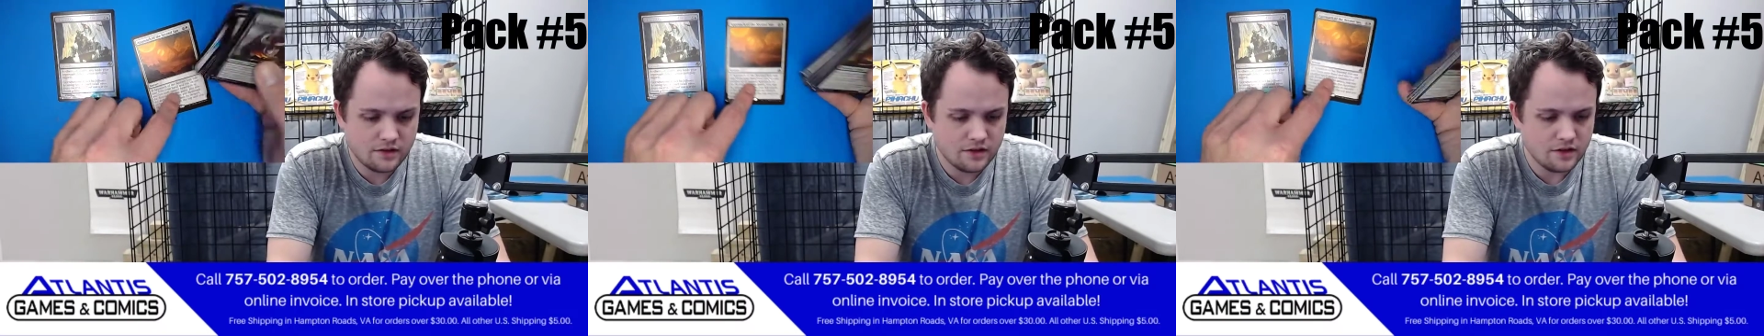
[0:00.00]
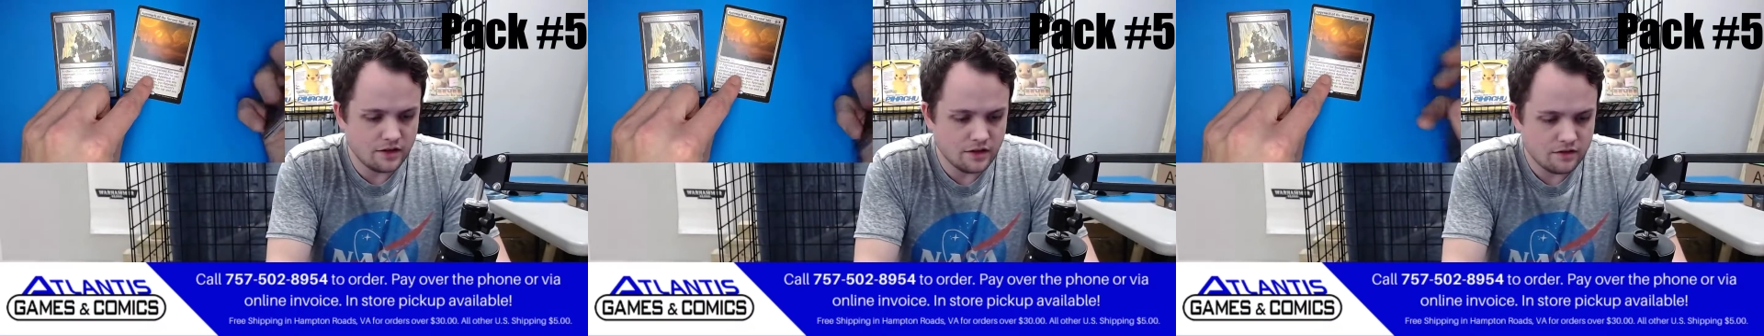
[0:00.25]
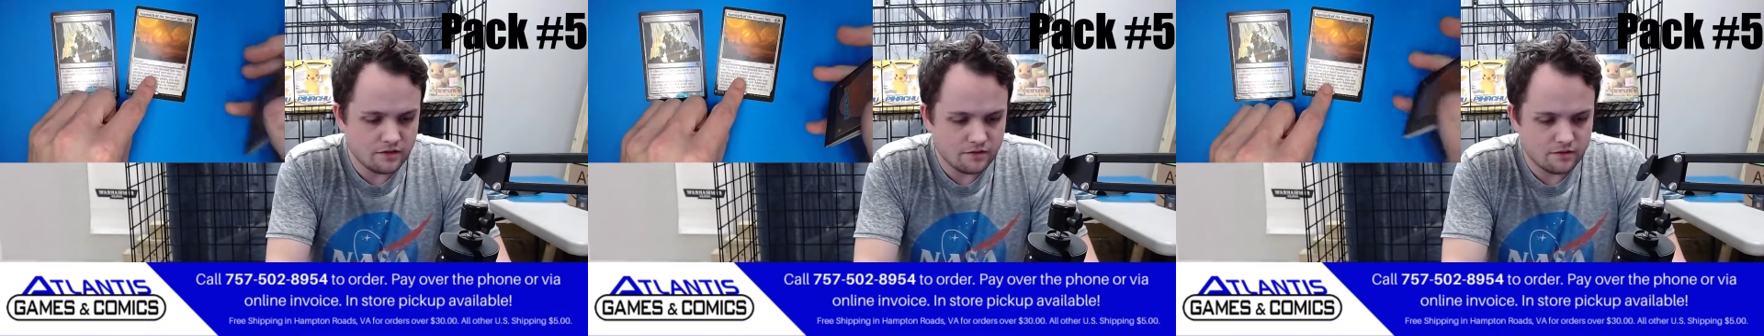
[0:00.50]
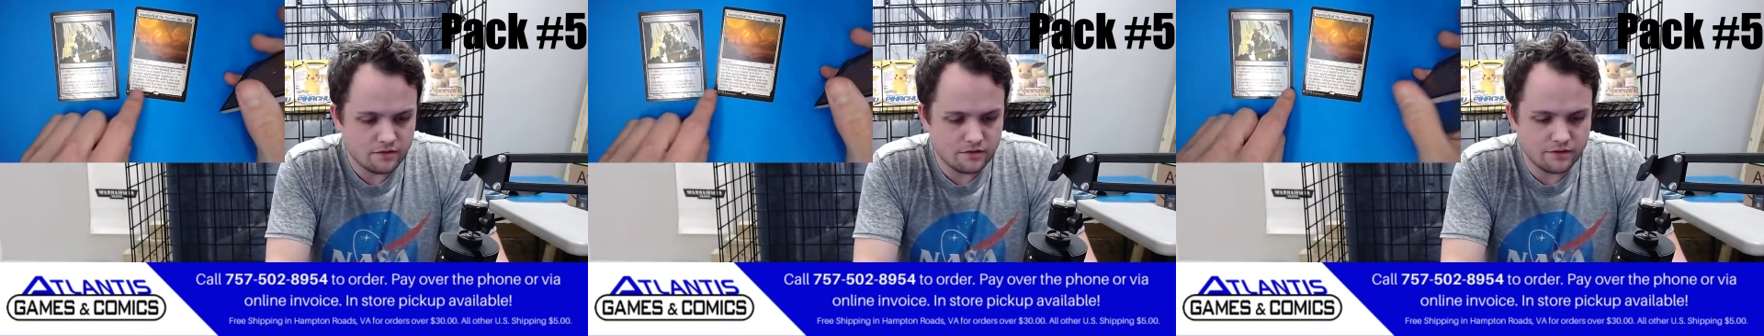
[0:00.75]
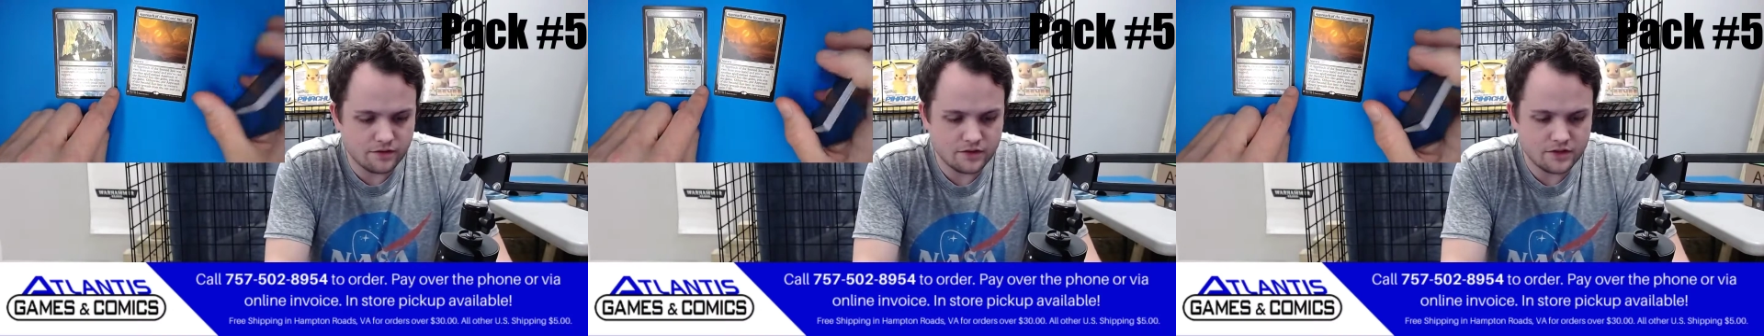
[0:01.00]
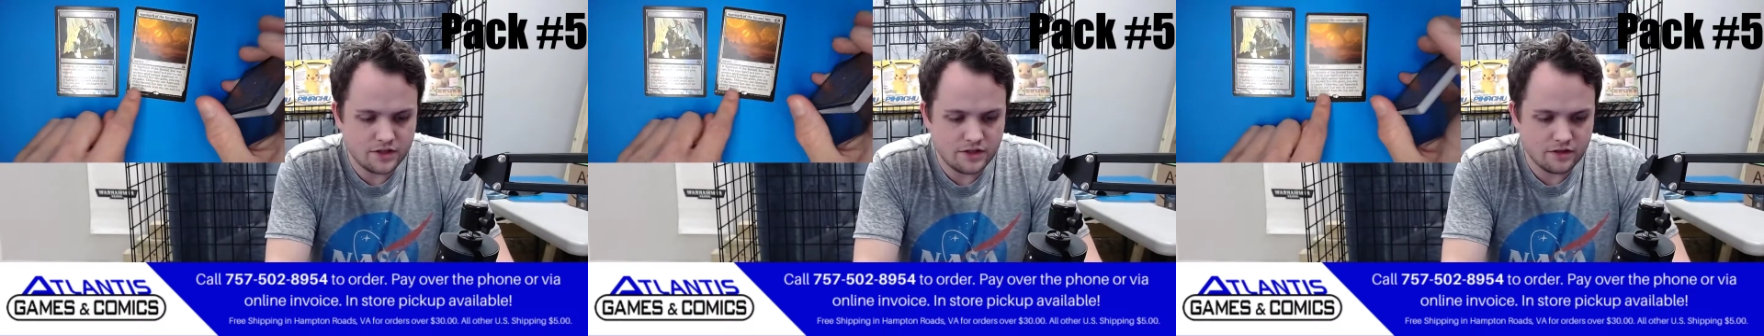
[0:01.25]
Yeah.
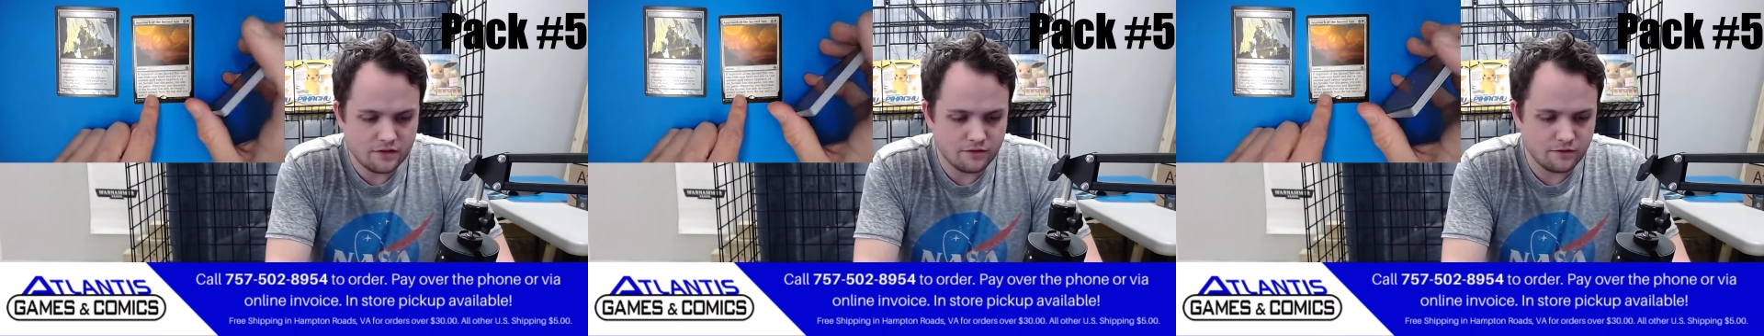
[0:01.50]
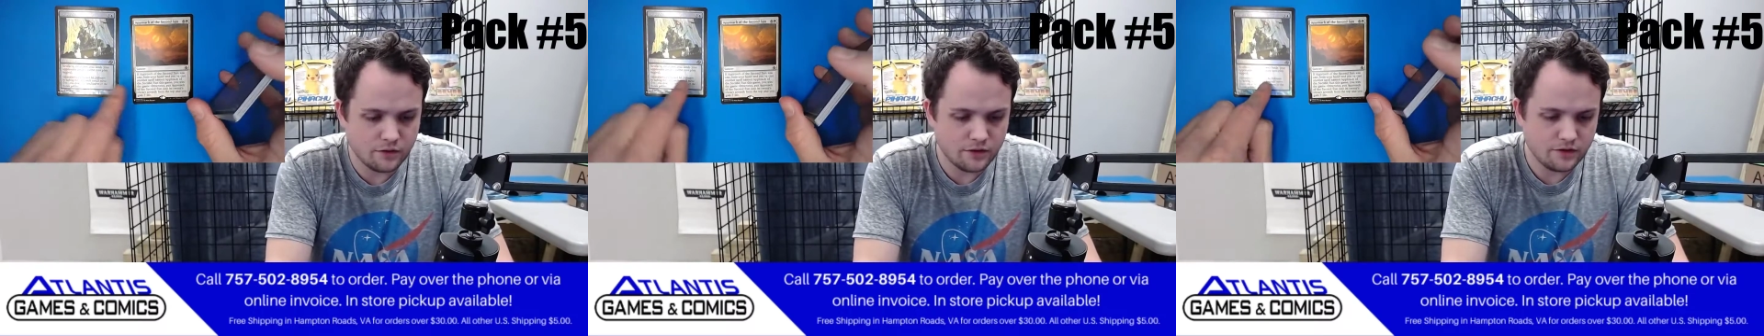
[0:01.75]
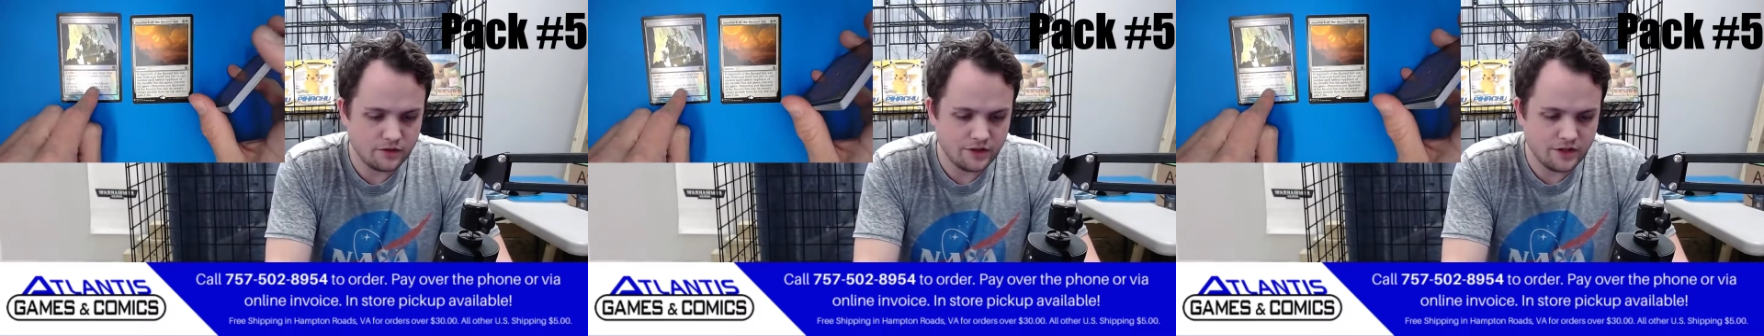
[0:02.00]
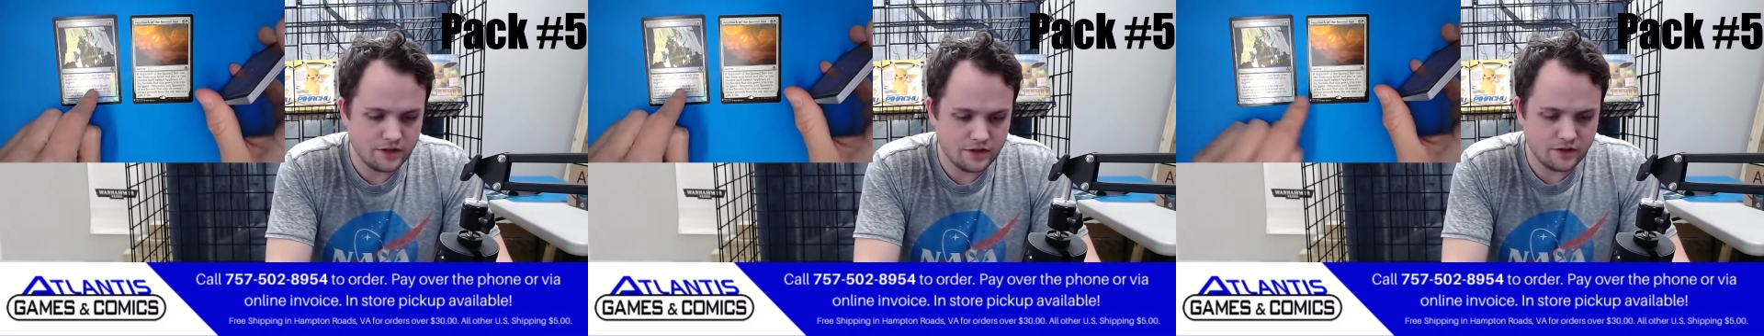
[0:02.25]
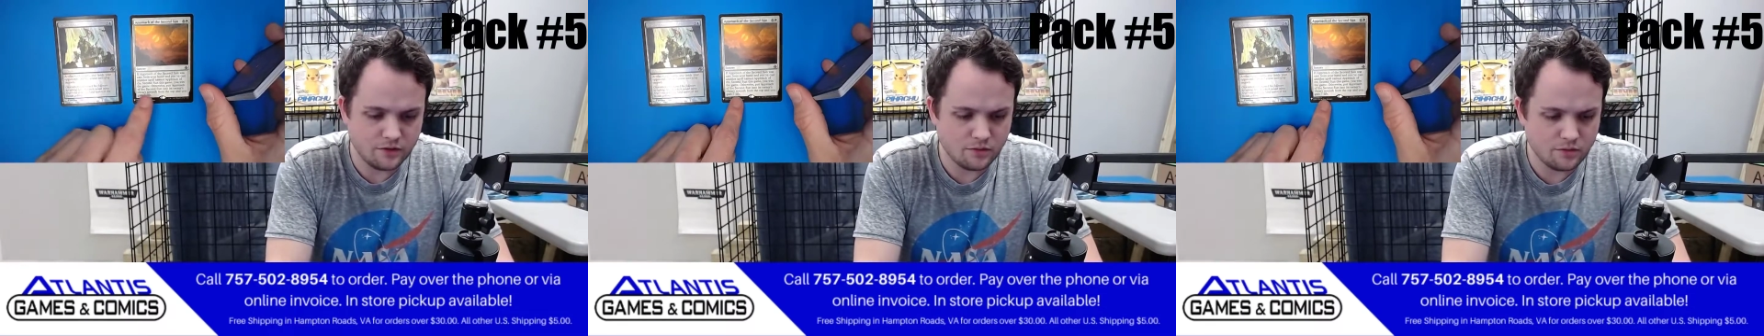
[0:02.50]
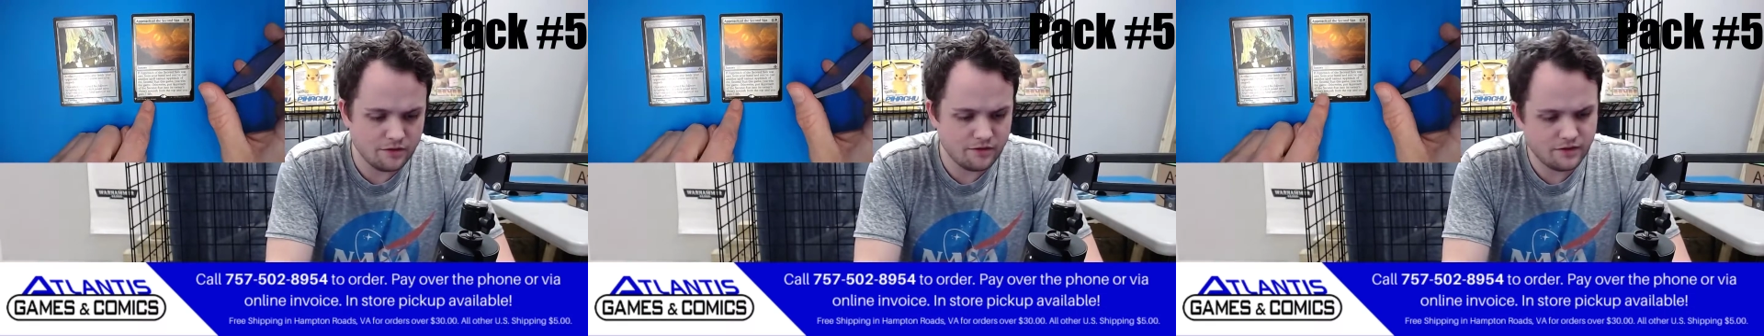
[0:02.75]
Frozen Ether, foil only. I don't
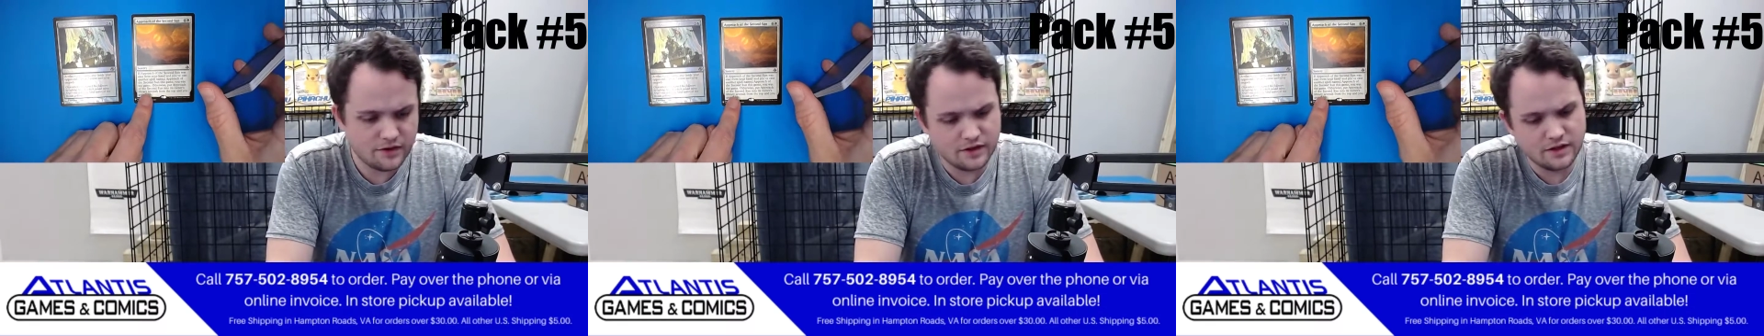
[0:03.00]
remember if...